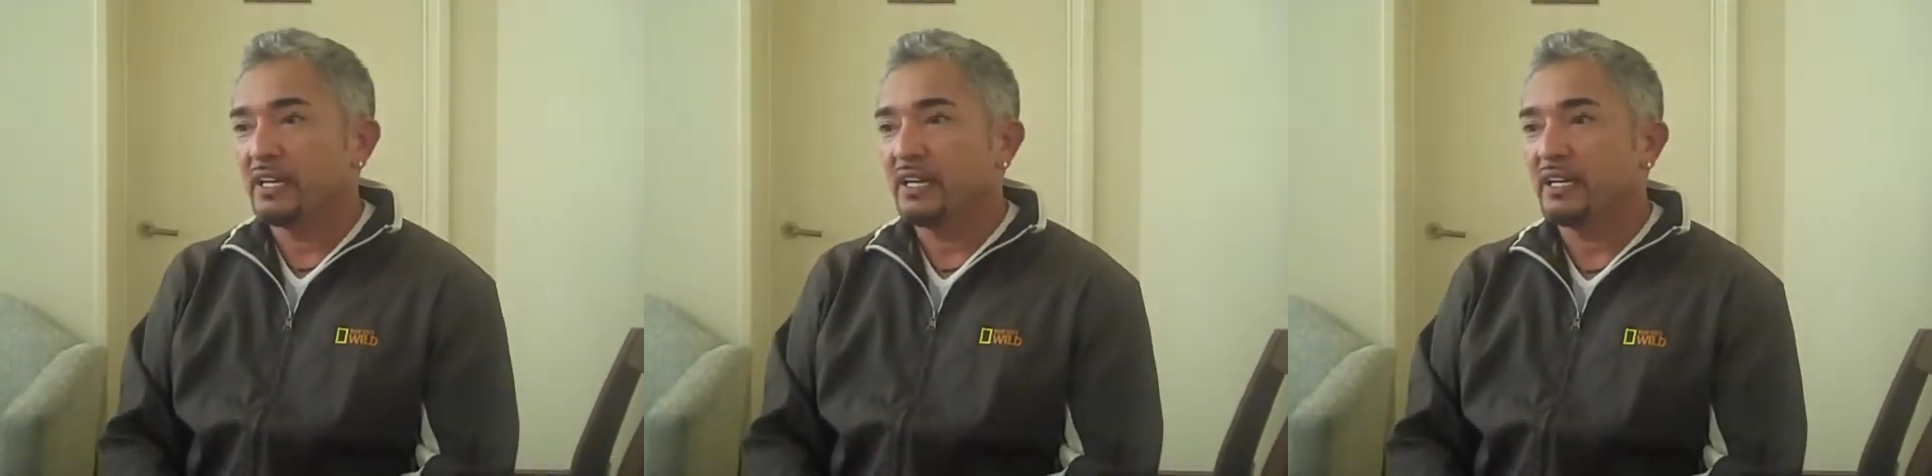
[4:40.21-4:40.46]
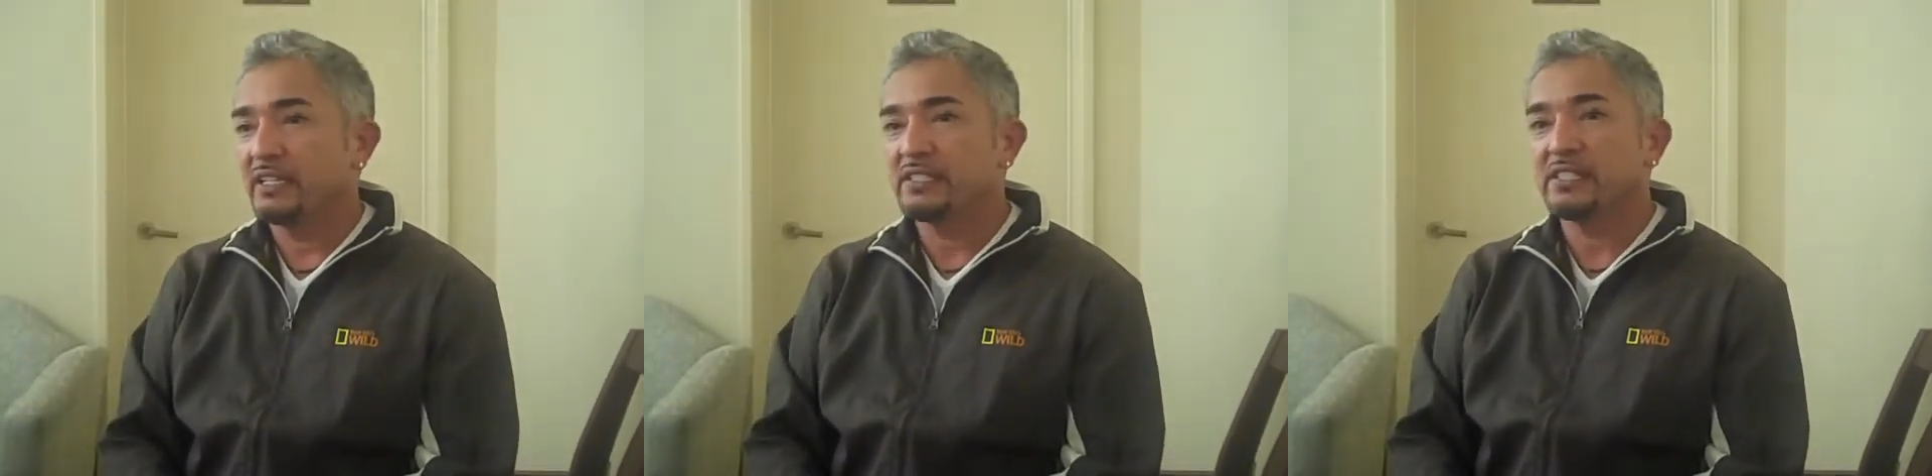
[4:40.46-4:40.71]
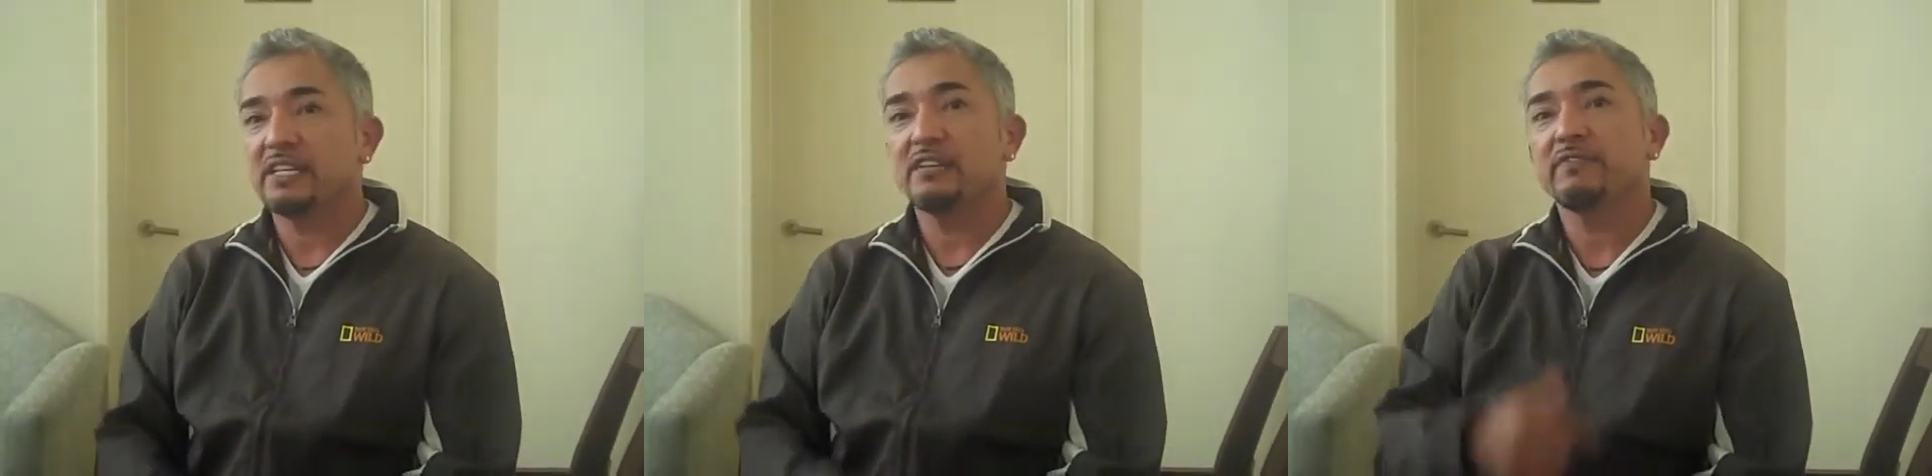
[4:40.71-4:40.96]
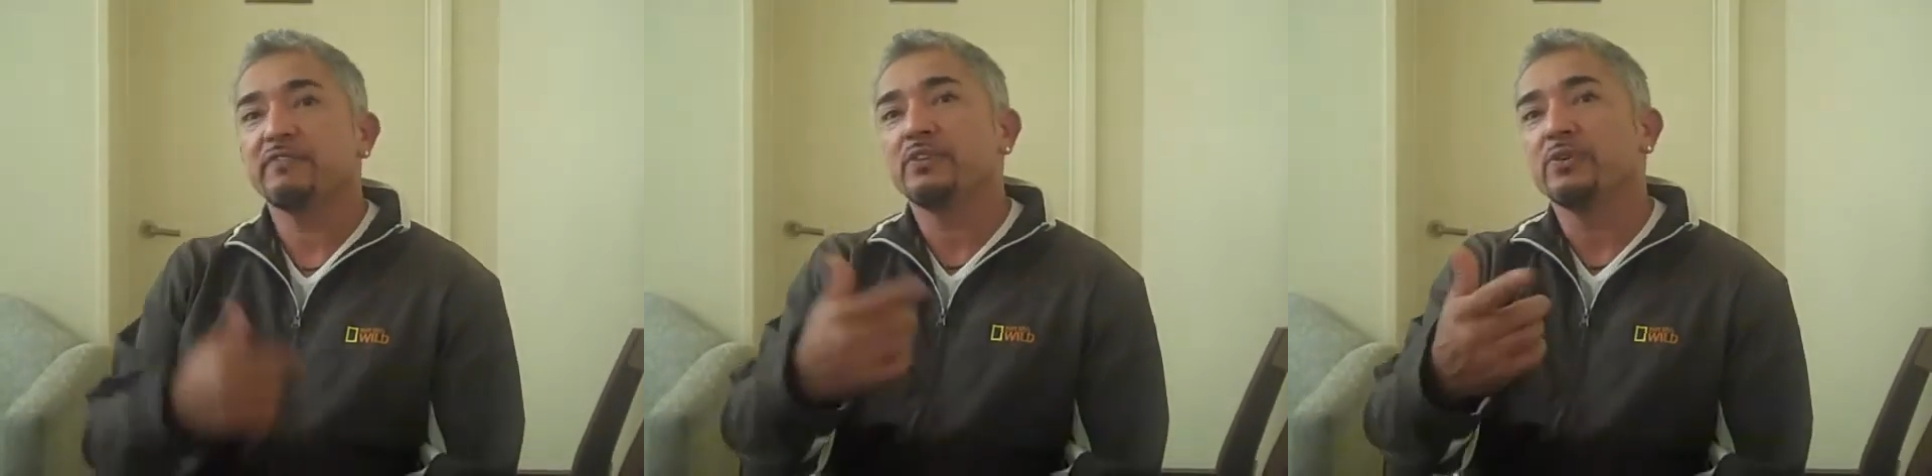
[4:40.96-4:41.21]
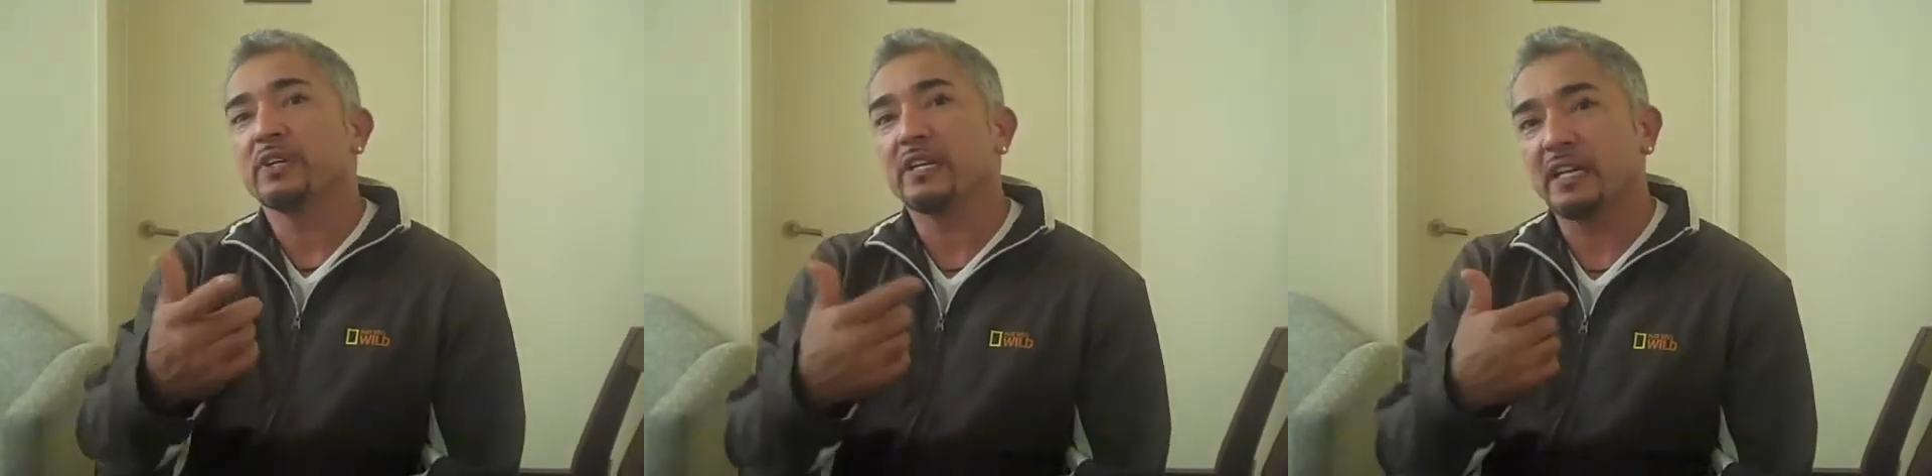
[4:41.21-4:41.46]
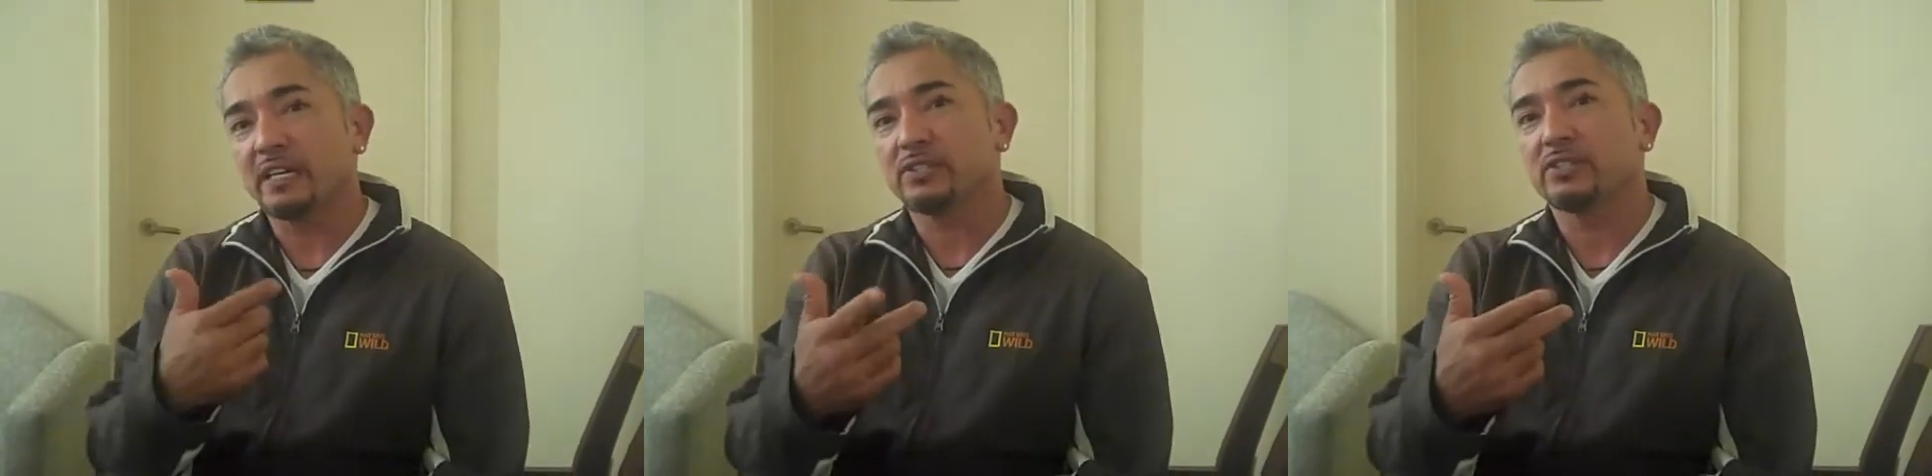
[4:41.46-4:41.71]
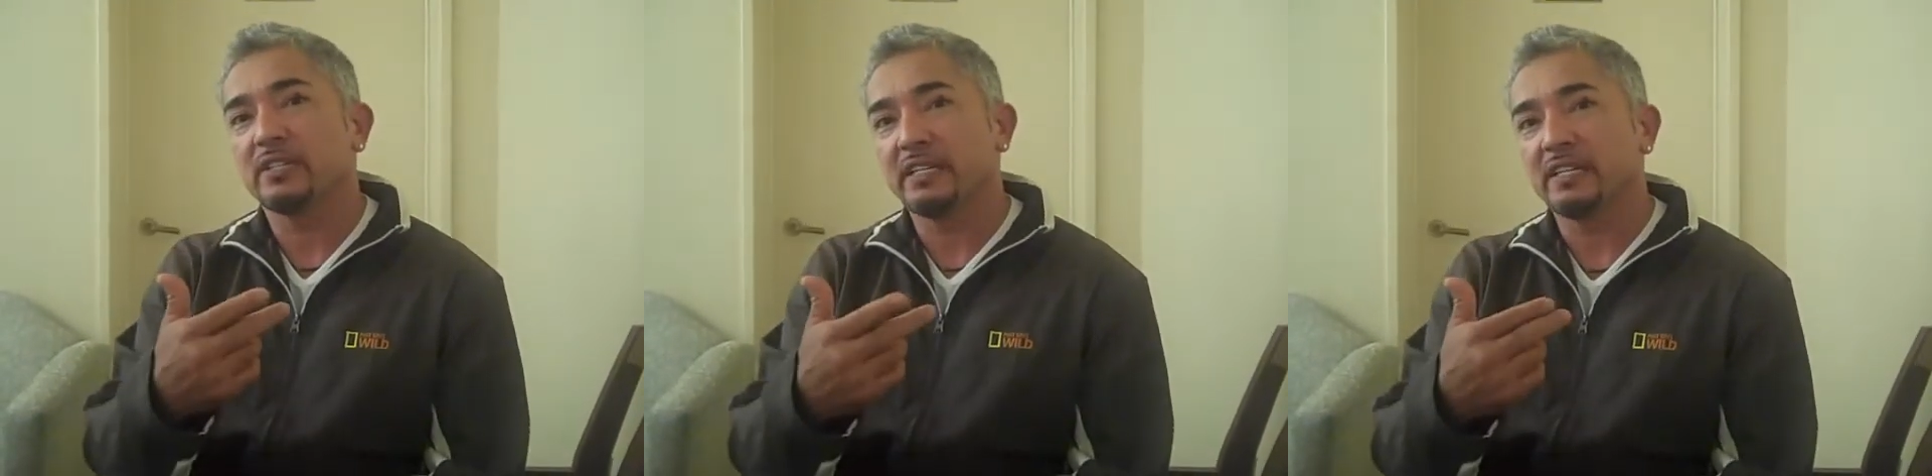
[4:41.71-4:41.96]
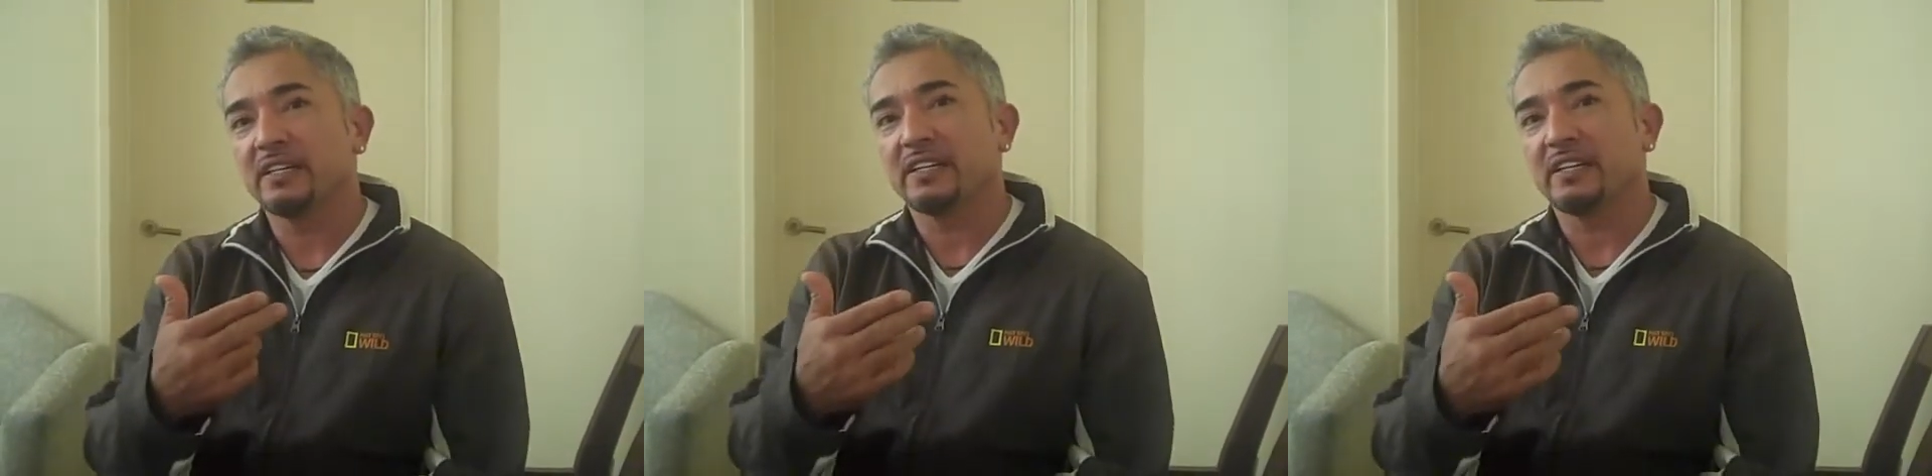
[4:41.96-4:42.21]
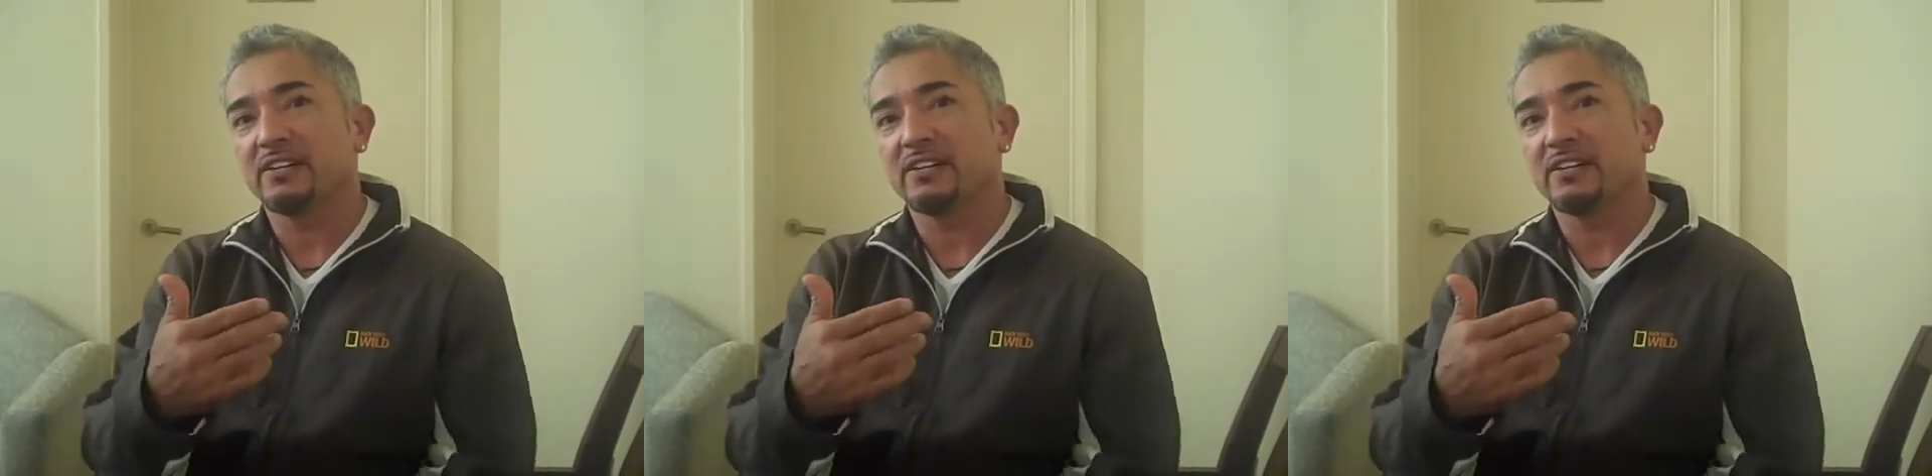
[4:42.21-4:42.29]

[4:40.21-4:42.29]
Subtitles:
and see if you can actually